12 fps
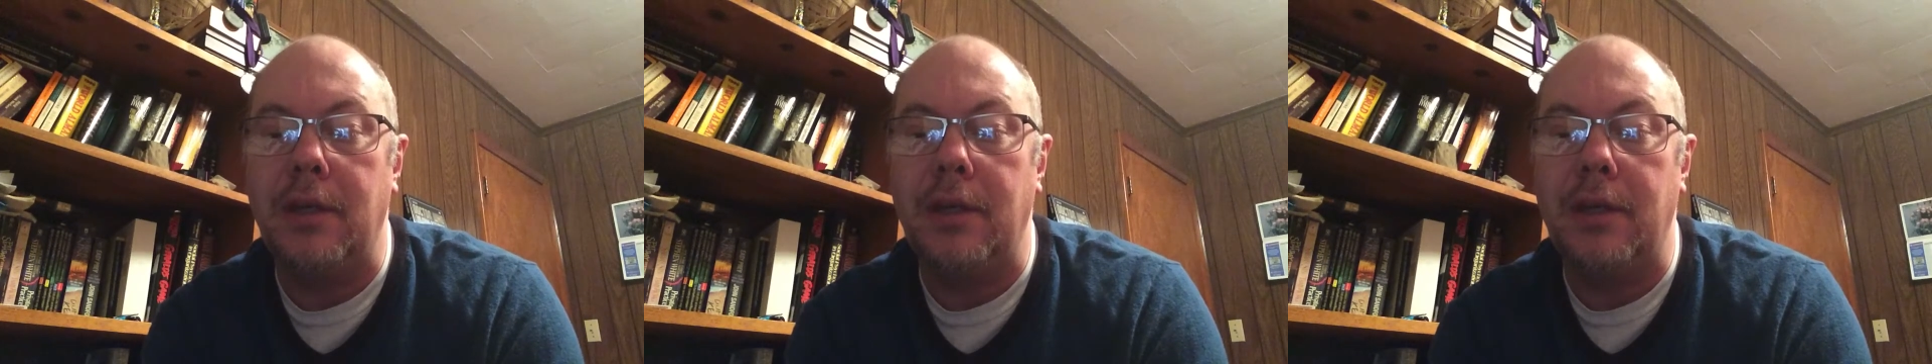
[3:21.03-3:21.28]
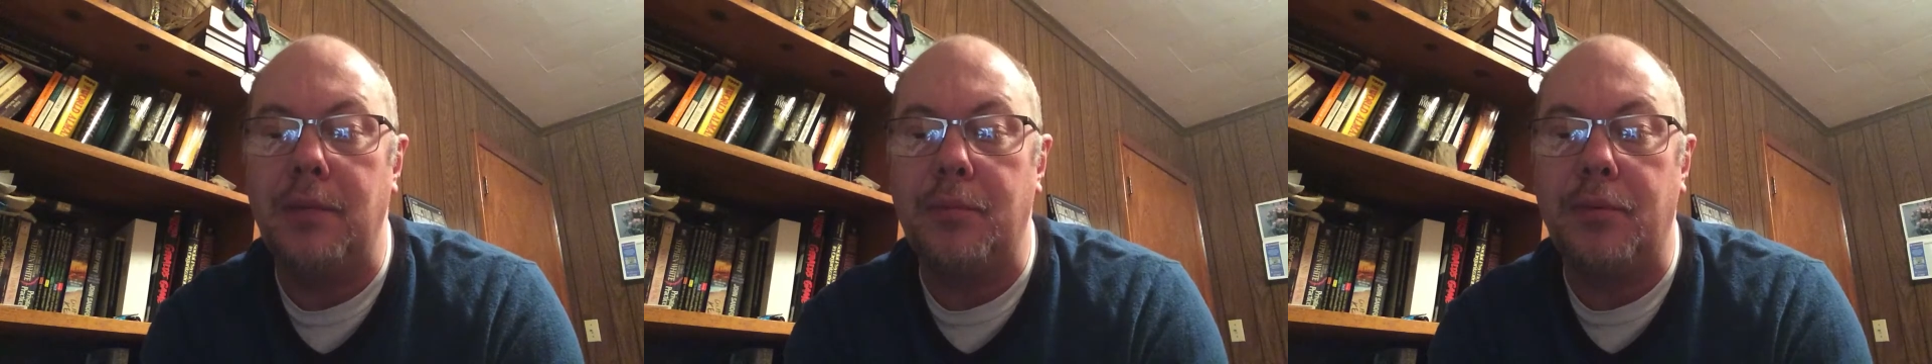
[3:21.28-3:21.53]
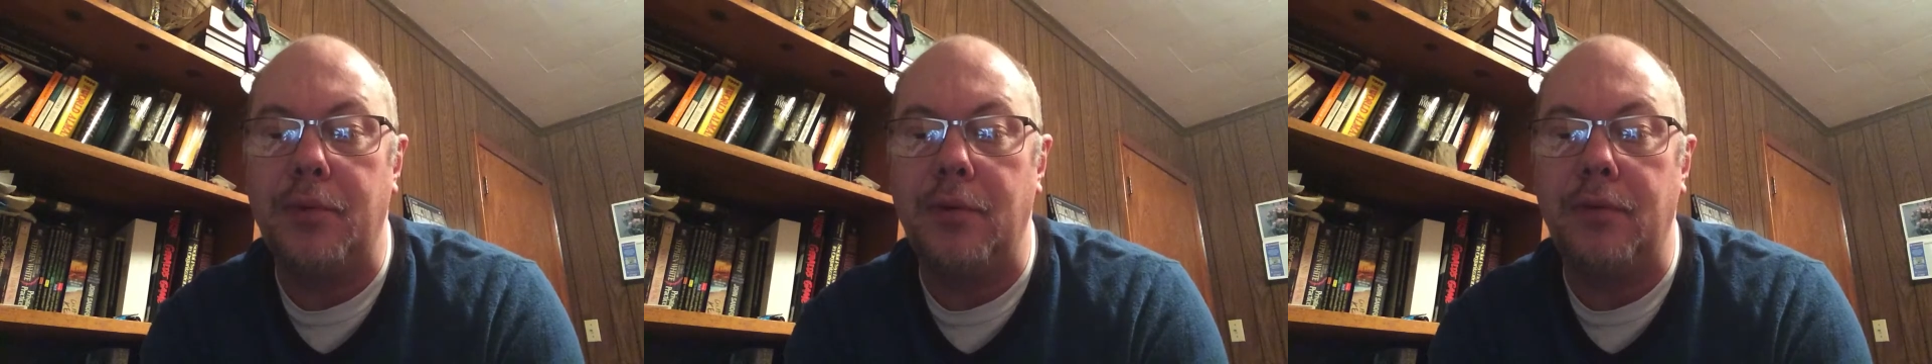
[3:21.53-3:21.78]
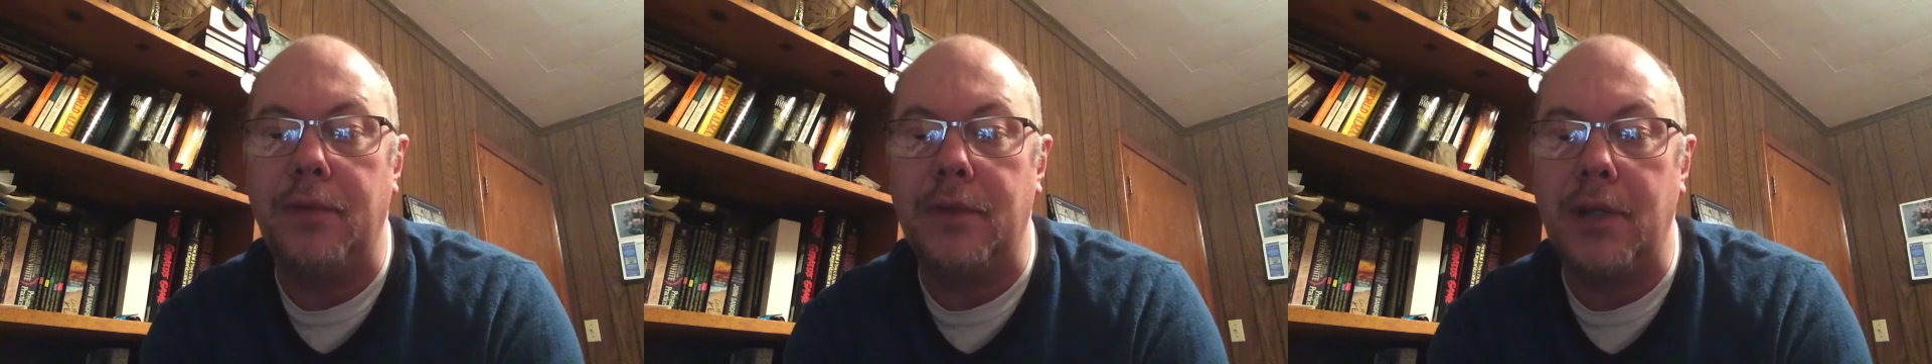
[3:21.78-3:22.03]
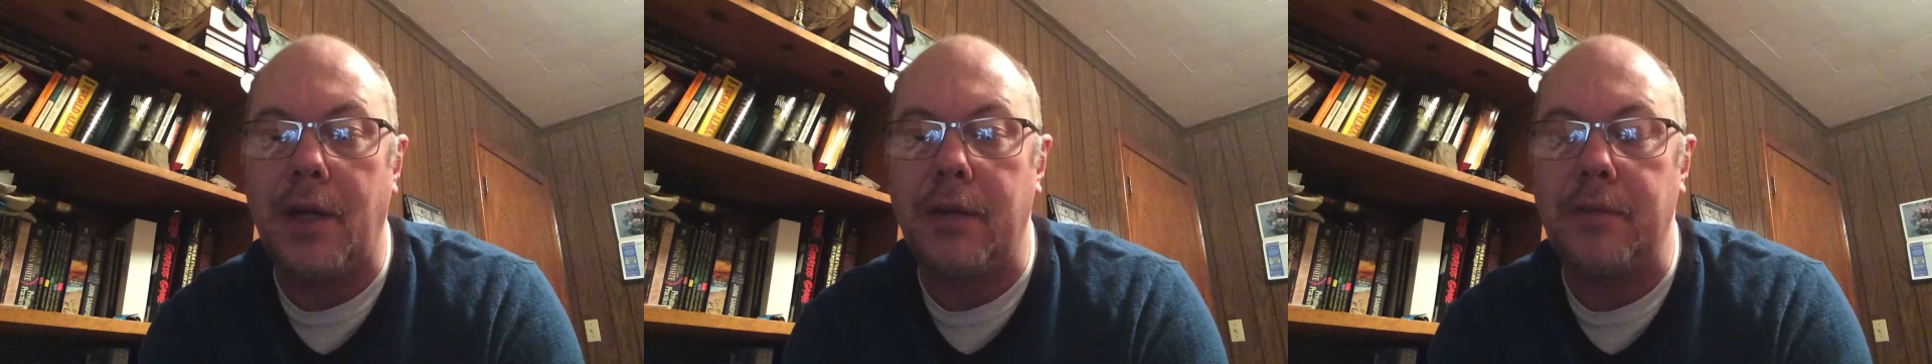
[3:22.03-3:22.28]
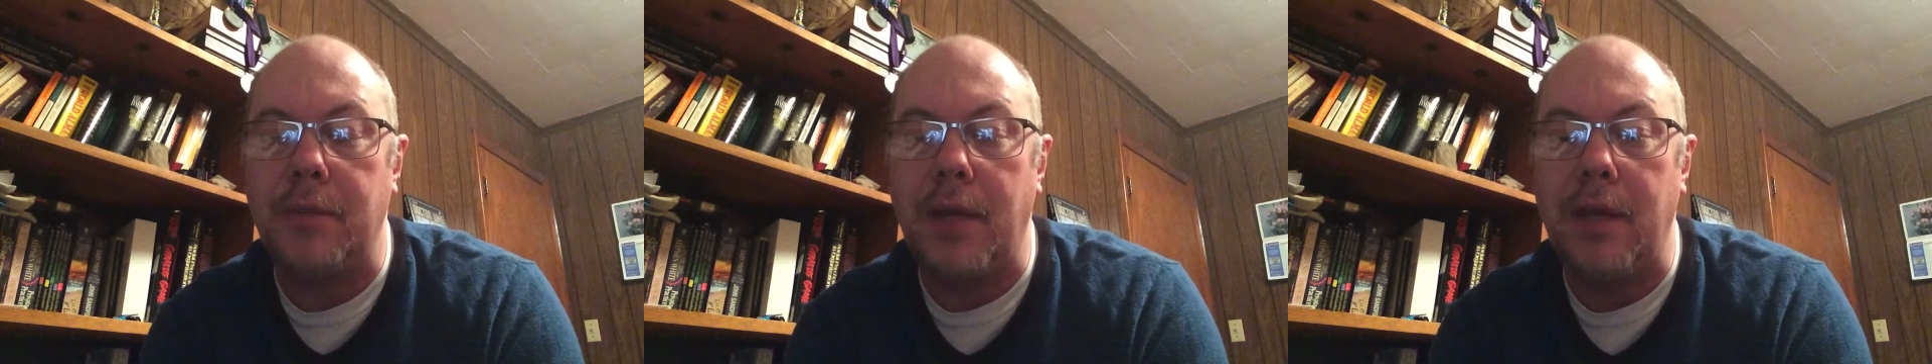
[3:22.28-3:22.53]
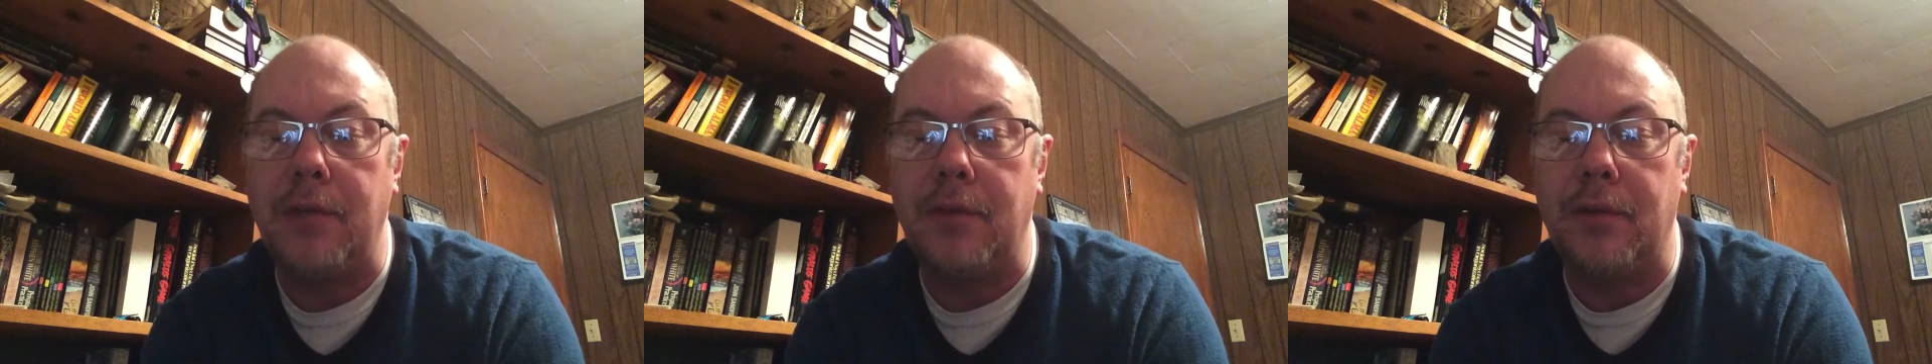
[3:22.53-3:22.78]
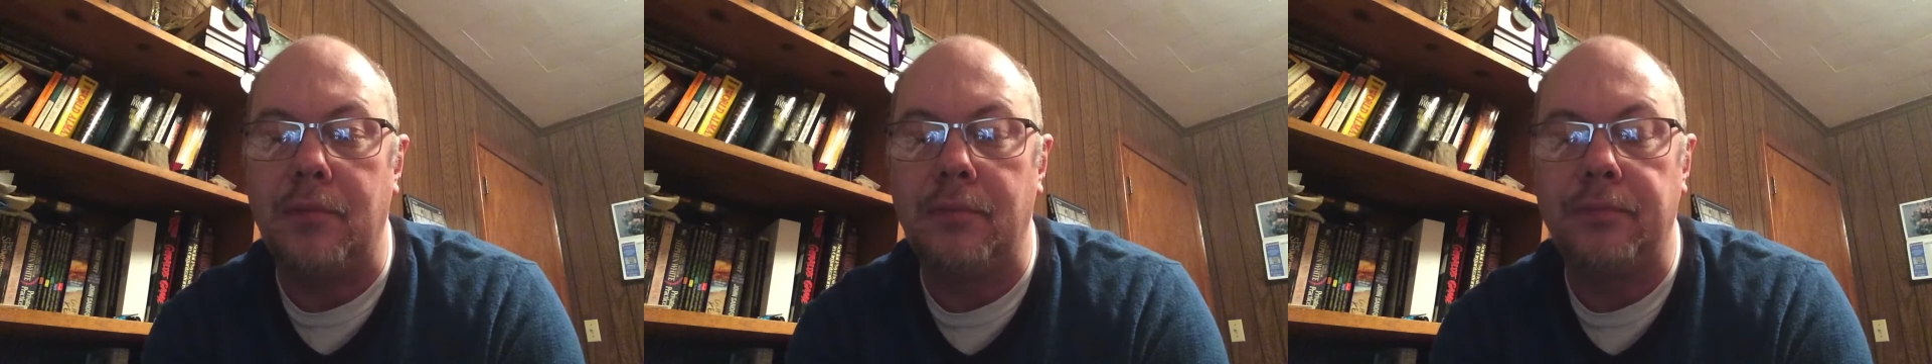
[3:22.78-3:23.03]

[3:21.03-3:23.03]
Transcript: improve the child's behavior?